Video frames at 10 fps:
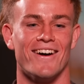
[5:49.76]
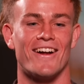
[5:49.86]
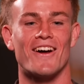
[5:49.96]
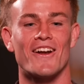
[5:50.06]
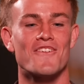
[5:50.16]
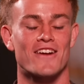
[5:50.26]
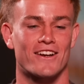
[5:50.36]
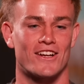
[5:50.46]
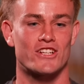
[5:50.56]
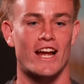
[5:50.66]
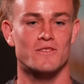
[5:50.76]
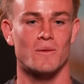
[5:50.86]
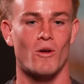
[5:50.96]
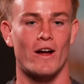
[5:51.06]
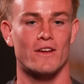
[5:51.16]
I don't reckon I changed
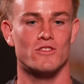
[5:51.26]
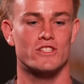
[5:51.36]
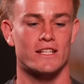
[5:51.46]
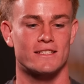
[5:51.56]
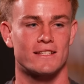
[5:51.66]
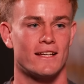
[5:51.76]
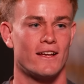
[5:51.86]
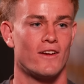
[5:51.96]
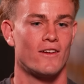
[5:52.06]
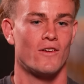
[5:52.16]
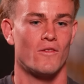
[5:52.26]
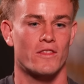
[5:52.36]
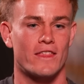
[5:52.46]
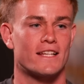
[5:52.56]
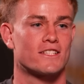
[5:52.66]
my mind. It was just
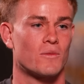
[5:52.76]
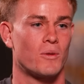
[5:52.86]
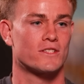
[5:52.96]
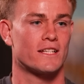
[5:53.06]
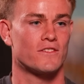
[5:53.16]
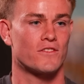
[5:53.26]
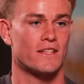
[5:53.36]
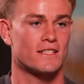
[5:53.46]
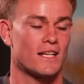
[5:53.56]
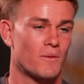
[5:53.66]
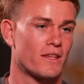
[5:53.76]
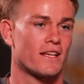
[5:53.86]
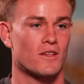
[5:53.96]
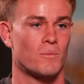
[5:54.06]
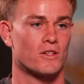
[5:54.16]
think of the positives for this club,
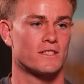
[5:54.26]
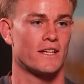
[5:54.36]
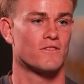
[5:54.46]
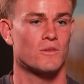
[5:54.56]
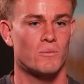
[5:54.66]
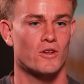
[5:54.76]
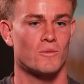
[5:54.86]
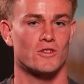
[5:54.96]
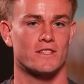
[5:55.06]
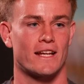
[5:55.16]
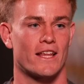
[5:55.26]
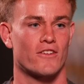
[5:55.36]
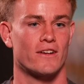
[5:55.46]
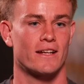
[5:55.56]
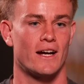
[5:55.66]
think of the positives, put them all
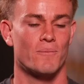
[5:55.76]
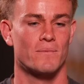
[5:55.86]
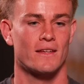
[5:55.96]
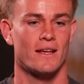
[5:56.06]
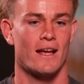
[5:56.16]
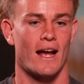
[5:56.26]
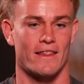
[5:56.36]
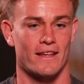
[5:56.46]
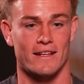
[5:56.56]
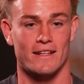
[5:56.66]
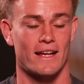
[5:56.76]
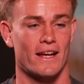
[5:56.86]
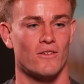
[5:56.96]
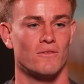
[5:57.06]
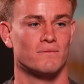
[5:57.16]
together, and at the end of the
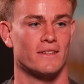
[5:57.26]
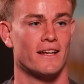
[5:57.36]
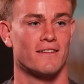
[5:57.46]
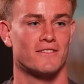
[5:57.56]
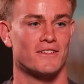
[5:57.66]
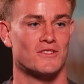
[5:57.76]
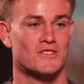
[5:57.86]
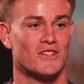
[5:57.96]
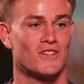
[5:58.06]
day, yeah, it was the